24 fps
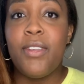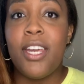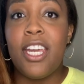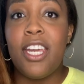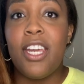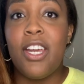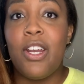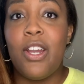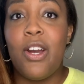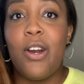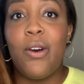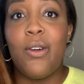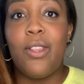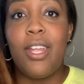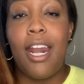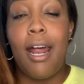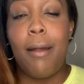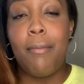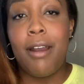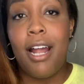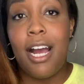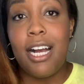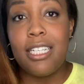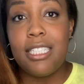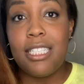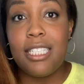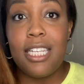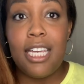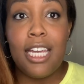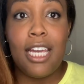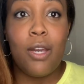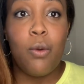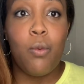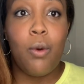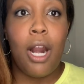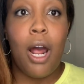you know that i'm not
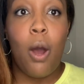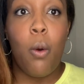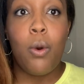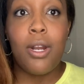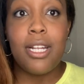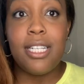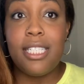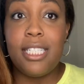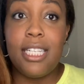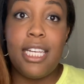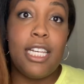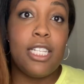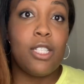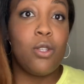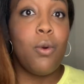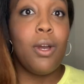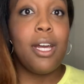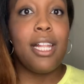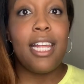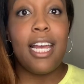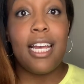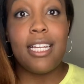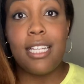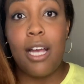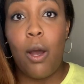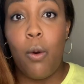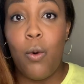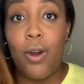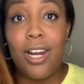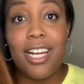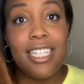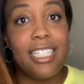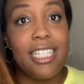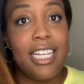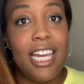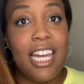seeing what i want to see as quickly as i want
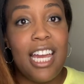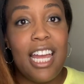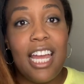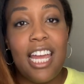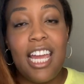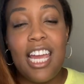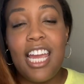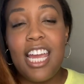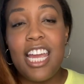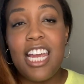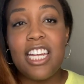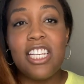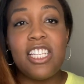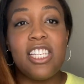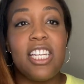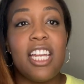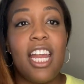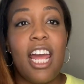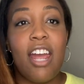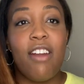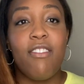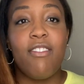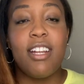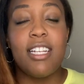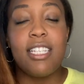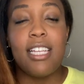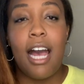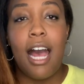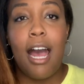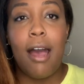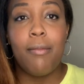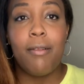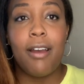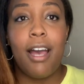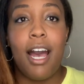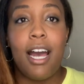to see it each and every
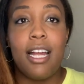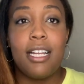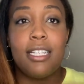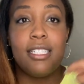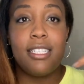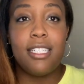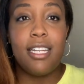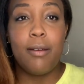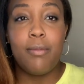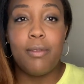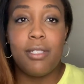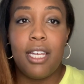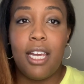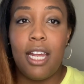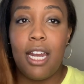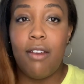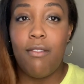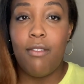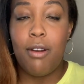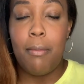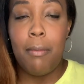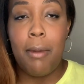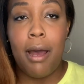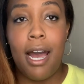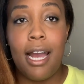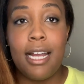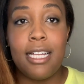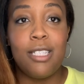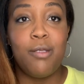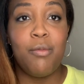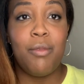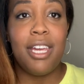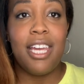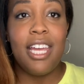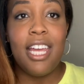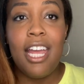time god steps in and
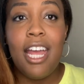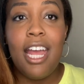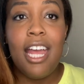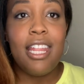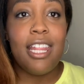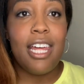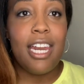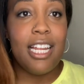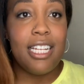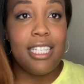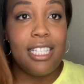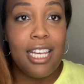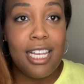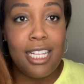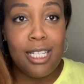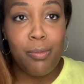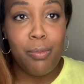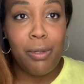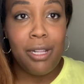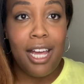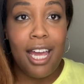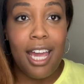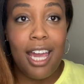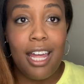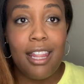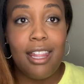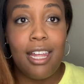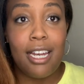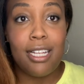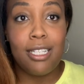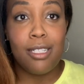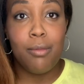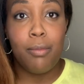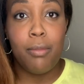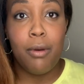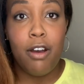reminds me that it's his plan that
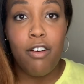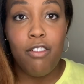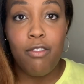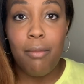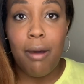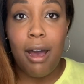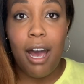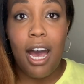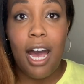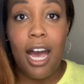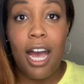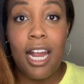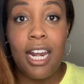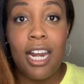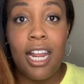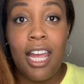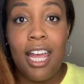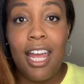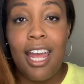is above mine